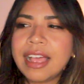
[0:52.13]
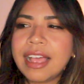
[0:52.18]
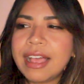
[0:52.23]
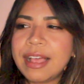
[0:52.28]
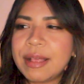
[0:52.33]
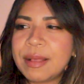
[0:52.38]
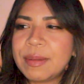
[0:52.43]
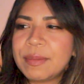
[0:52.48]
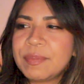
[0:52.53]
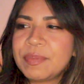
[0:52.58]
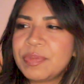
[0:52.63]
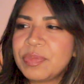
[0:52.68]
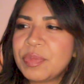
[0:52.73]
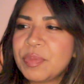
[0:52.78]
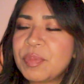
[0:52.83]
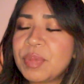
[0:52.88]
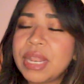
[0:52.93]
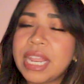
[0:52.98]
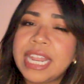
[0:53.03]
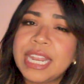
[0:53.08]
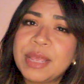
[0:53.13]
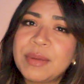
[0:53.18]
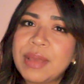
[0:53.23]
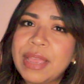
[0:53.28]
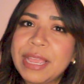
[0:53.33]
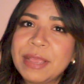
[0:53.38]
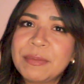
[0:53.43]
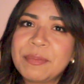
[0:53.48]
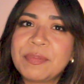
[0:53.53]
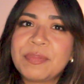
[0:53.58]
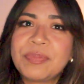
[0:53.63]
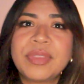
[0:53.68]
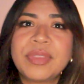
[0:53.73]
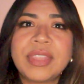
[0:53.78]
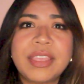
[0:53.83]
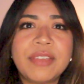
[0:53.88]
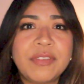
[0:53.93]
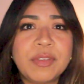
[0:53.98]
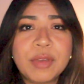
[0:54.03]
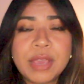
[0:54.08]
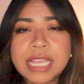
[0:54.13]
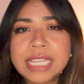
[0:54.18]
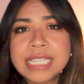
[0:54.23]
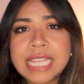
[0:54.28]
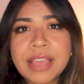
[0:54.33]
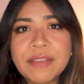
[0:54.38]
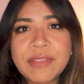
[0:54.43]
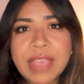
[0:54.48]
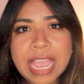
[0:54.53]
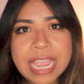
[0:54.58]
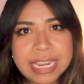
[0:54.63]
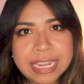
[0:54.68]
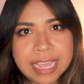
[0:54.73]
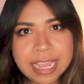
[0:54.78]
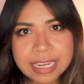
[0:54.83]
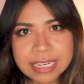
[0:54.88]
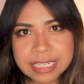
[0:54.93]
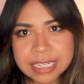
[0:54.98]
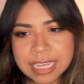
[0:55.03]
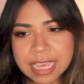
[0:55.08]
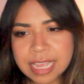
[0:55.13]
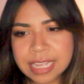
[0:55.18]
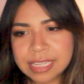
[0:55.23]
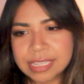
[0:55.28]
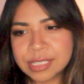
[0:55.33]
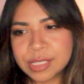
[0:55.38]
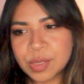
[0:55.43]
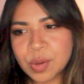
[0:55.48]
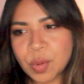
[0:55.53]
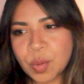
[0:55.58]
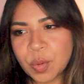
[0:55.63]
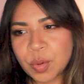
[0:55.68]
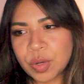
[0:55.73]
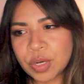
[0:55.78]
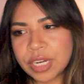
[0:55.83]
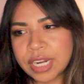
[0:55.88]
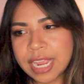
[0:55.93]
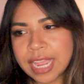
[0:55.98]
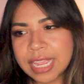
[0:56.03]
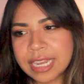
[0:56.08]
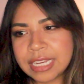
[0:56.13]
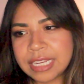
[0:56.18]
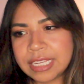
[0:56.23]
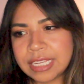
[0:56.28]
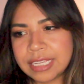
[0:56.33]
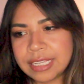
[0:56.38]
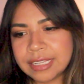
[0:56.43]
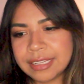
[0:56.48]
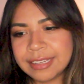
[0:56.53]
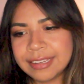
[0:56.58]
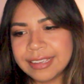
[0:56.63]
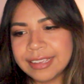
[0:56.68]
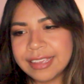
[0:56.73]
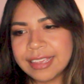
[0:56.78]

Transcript: But anyway, if you guys have any ideas or any